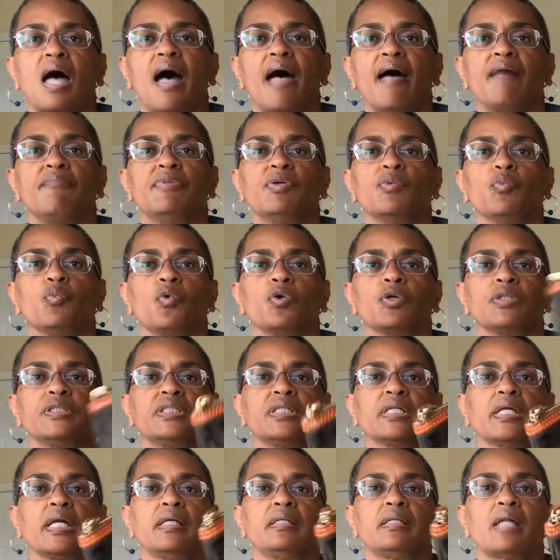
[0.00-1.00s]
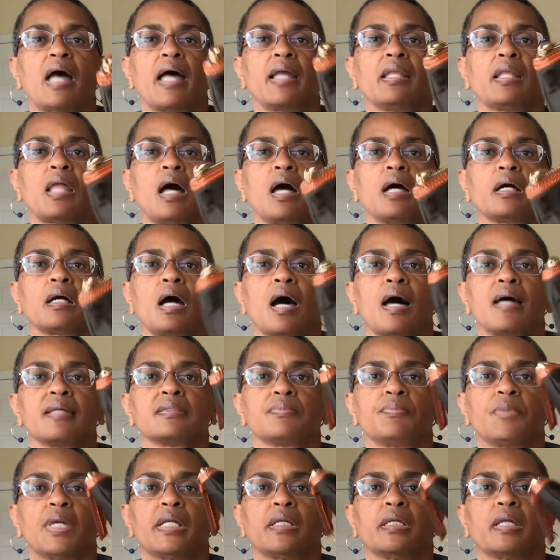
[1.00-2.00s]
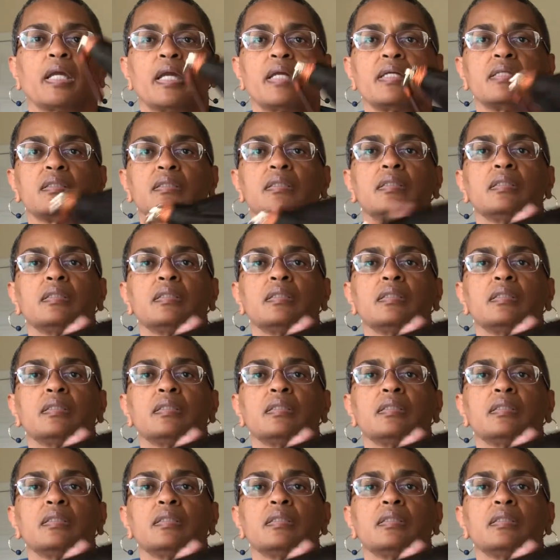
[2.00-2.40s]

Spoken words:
I have been wanting a nylon cosmetic case.